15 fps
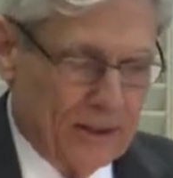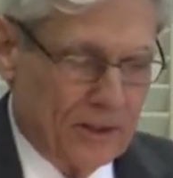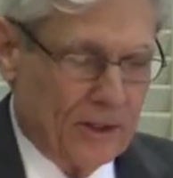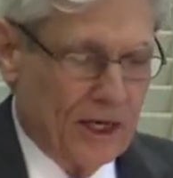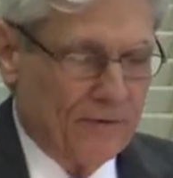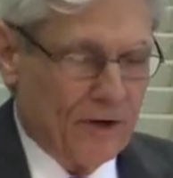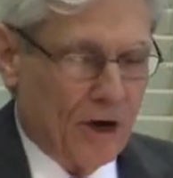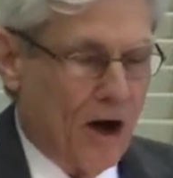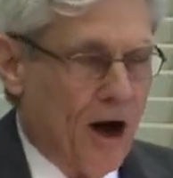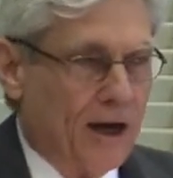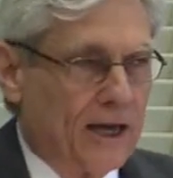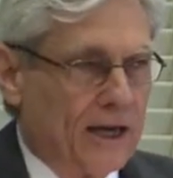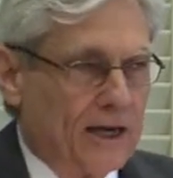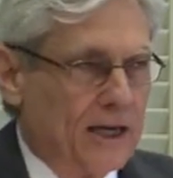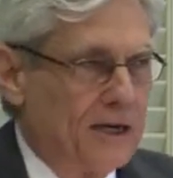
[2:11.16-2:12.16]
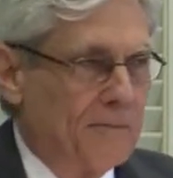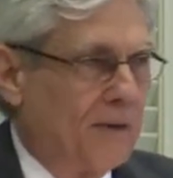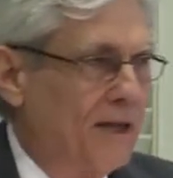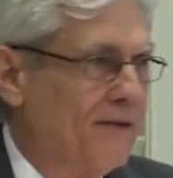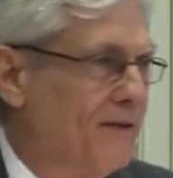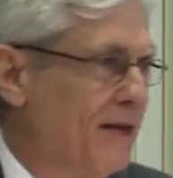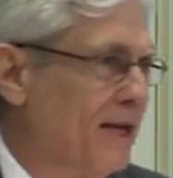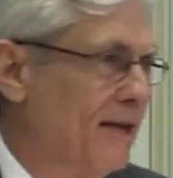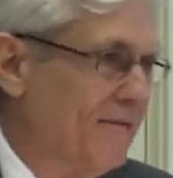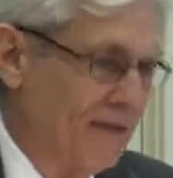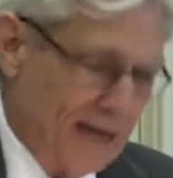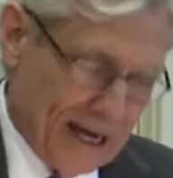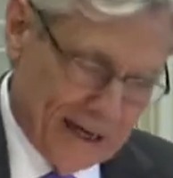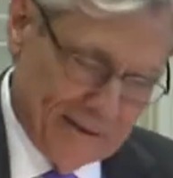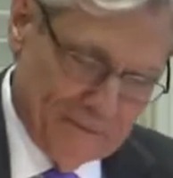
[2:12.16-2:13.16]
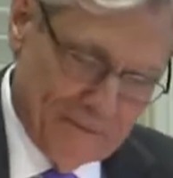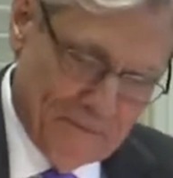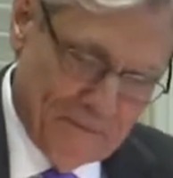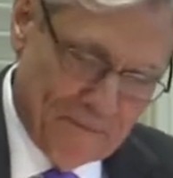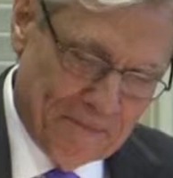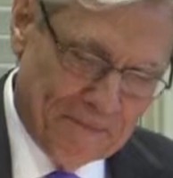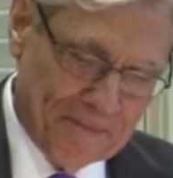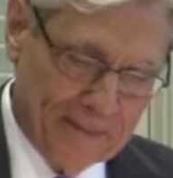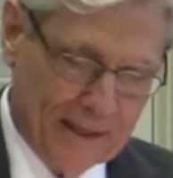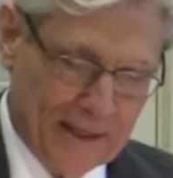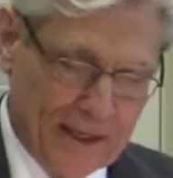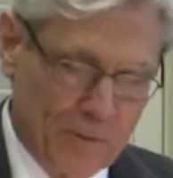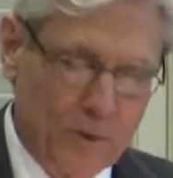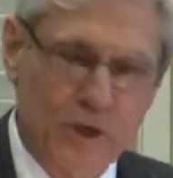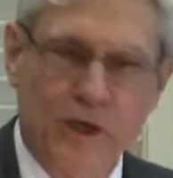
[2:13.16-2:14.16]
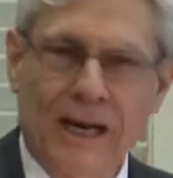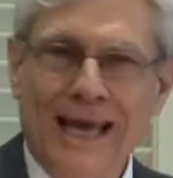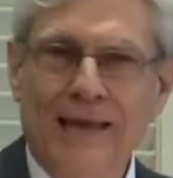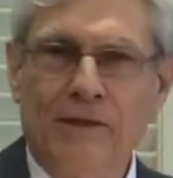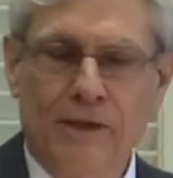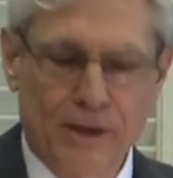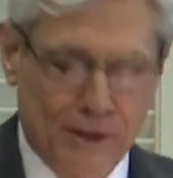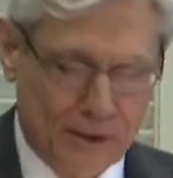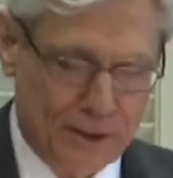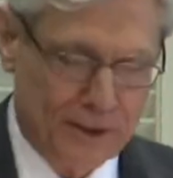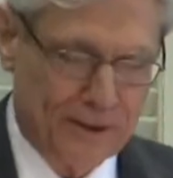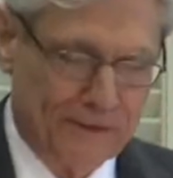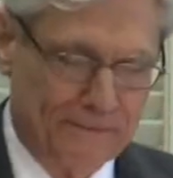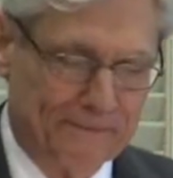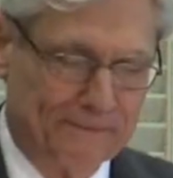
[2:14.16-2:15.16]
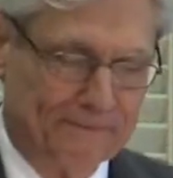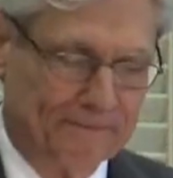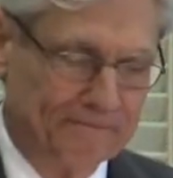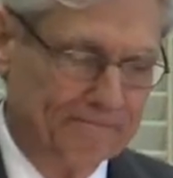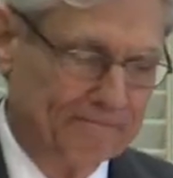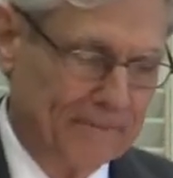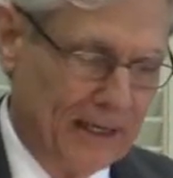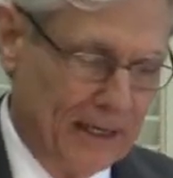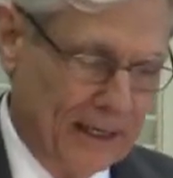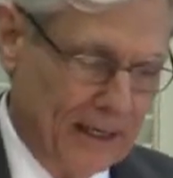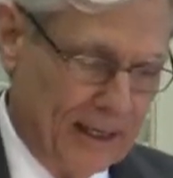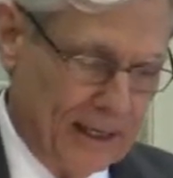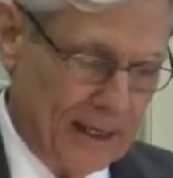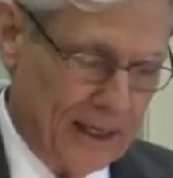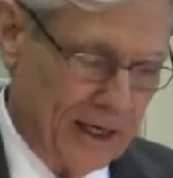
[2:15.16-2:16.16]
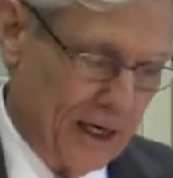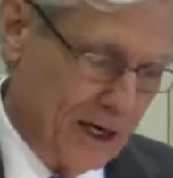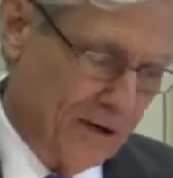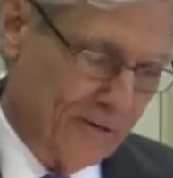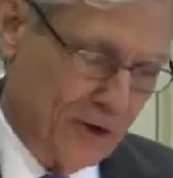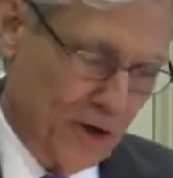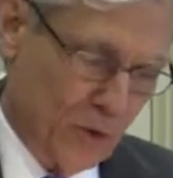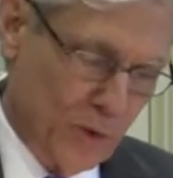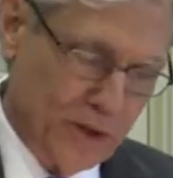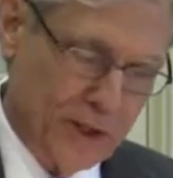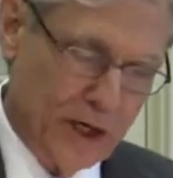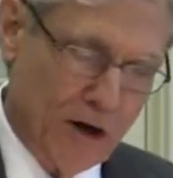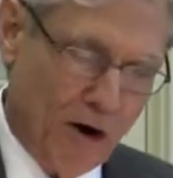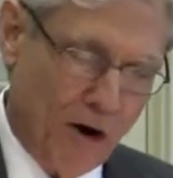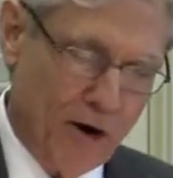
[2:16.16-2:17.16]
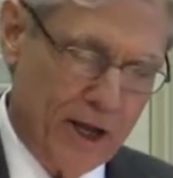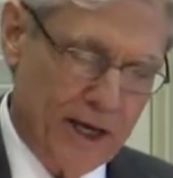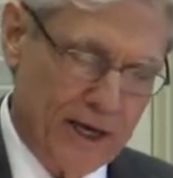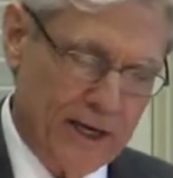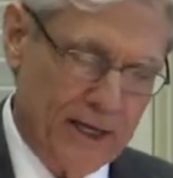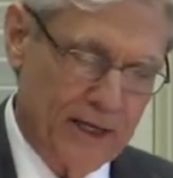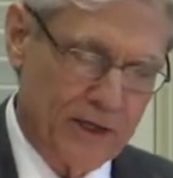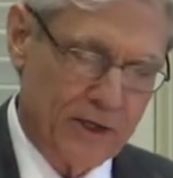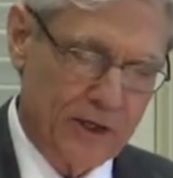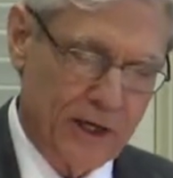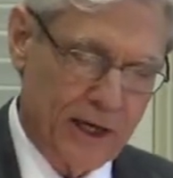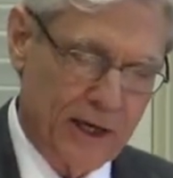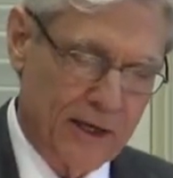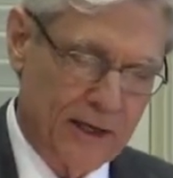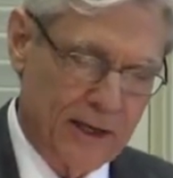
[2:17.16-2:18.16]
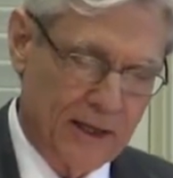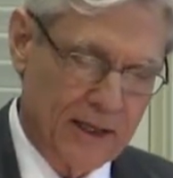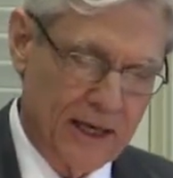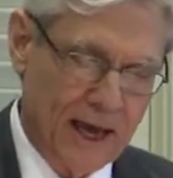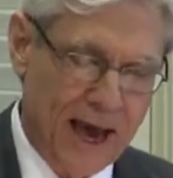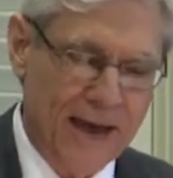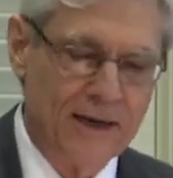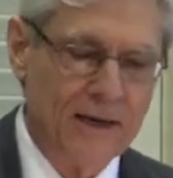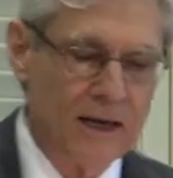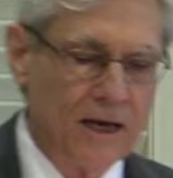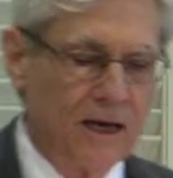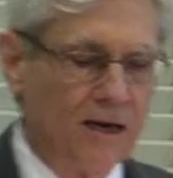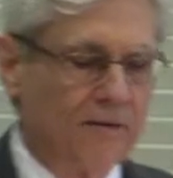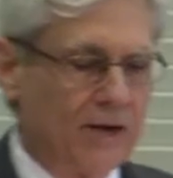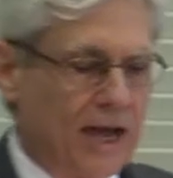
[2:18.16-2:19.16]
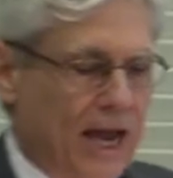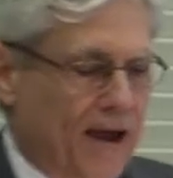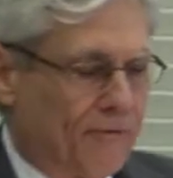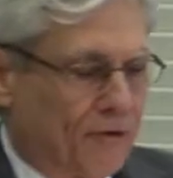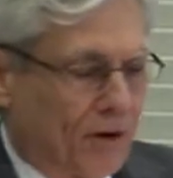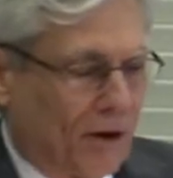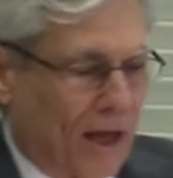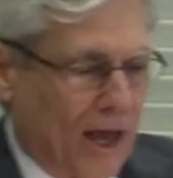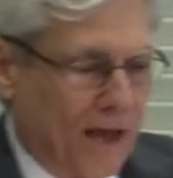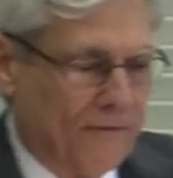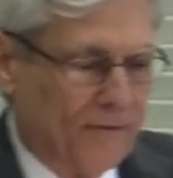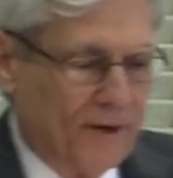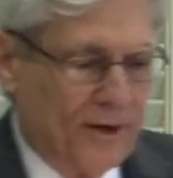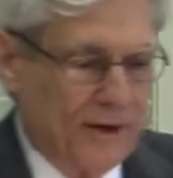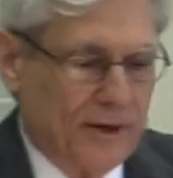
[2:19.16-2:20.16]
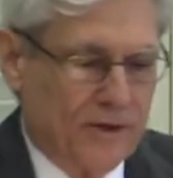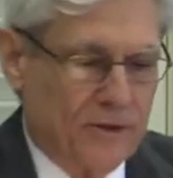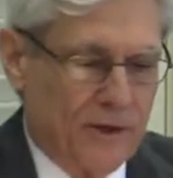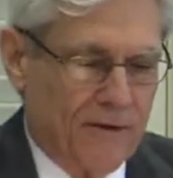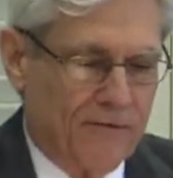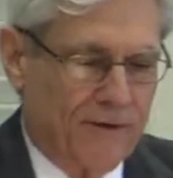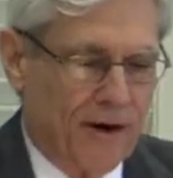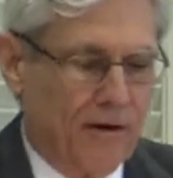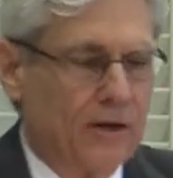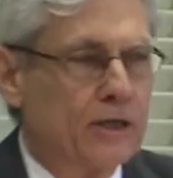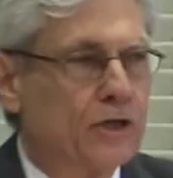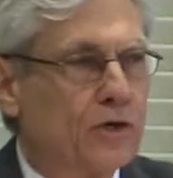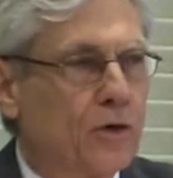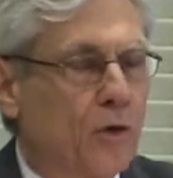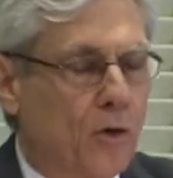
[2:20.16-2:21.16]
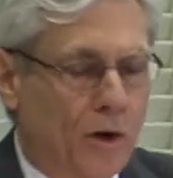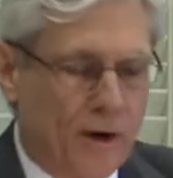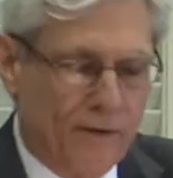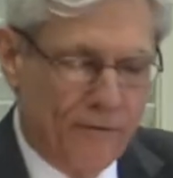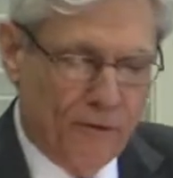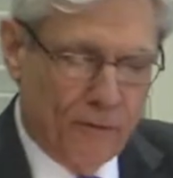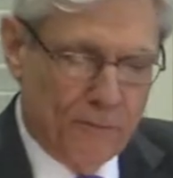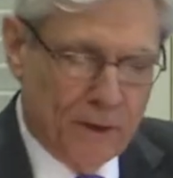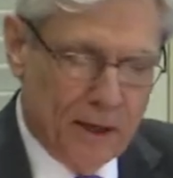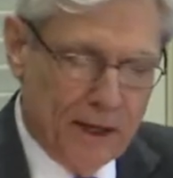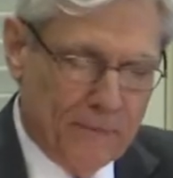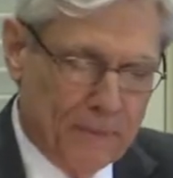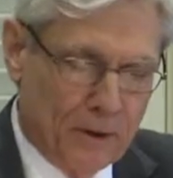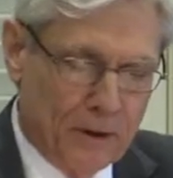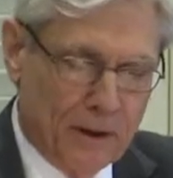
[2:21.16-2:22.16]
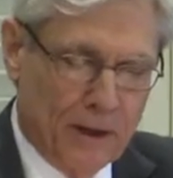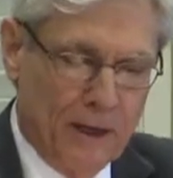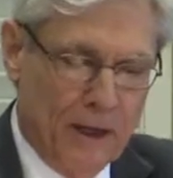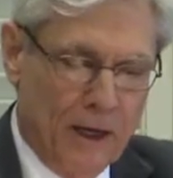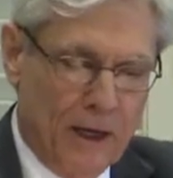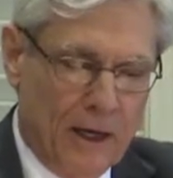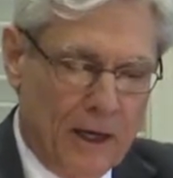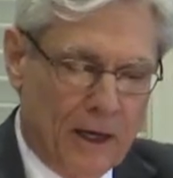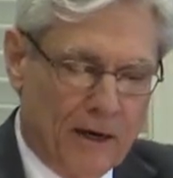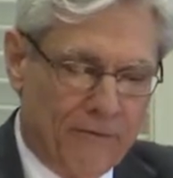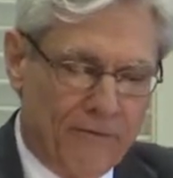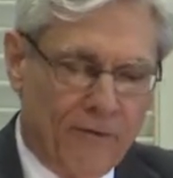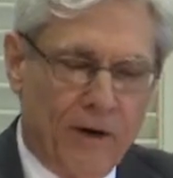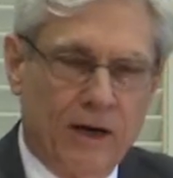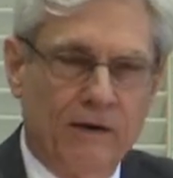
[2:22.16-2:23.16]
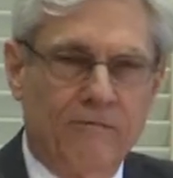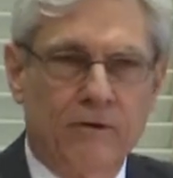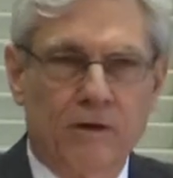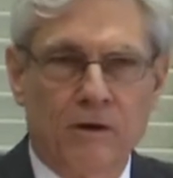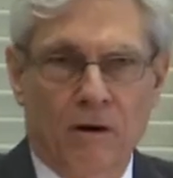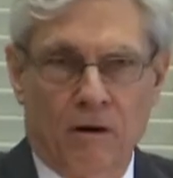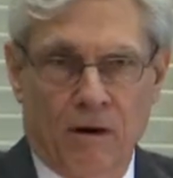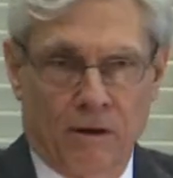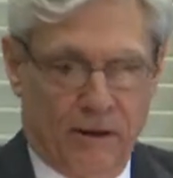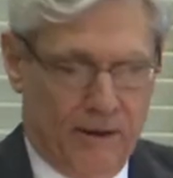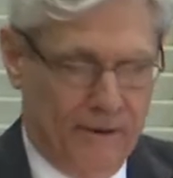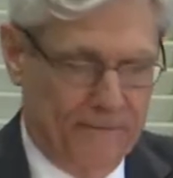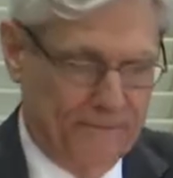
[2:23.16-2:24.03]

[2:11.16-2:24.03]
Stephen Hawking didn't believe any of that. He was an atheist. In an interview with The Guardian, he said that the idea of an afterlife is a fairy story for people afraid of the dark.